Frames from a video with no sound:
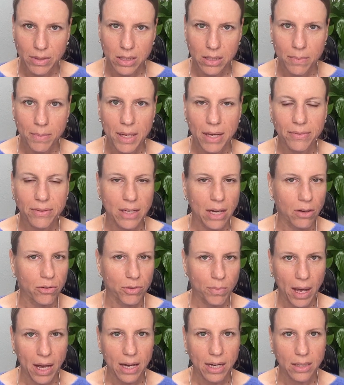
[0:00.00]
be of sound
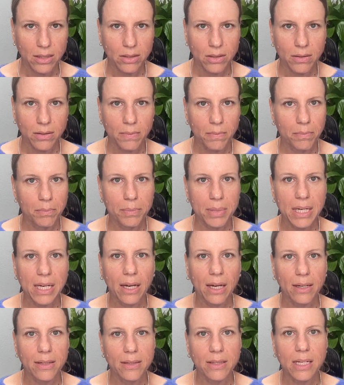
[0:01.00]
mind
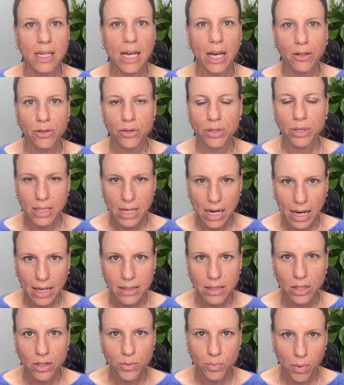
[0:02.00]
because he understands
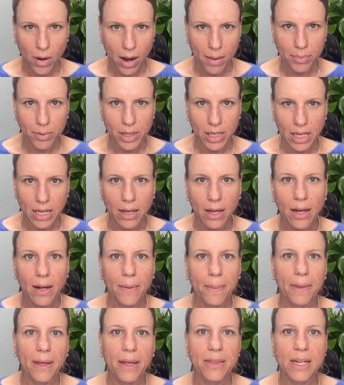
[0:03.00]
his property
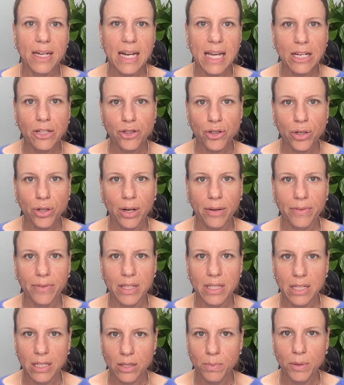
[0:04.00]
and the nature of the
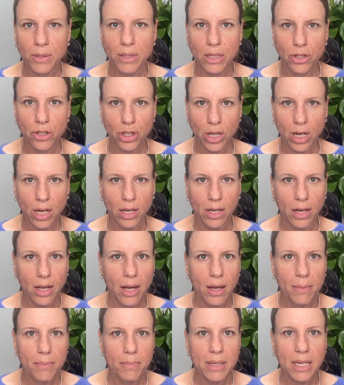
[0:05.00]
disposition
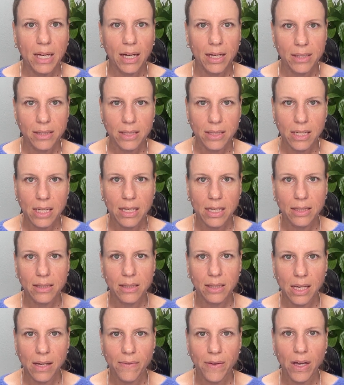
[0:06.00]
because he is
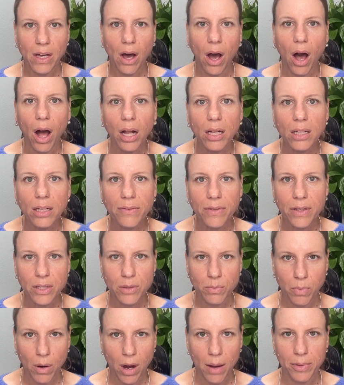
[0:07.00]
leaving all of his
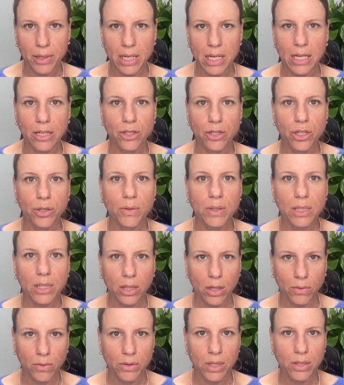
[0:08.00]
property to his
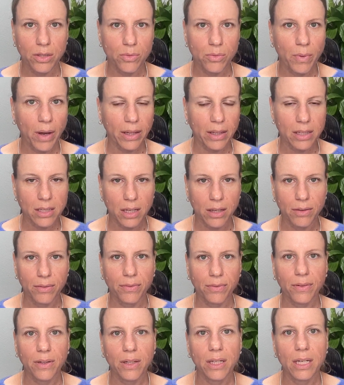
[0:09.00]
closest relative,
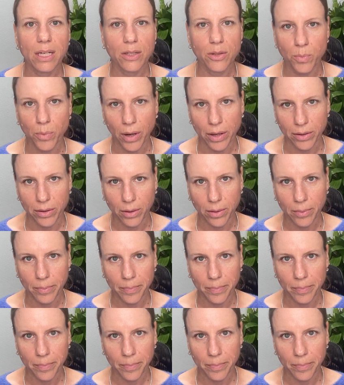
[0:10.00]
his brother.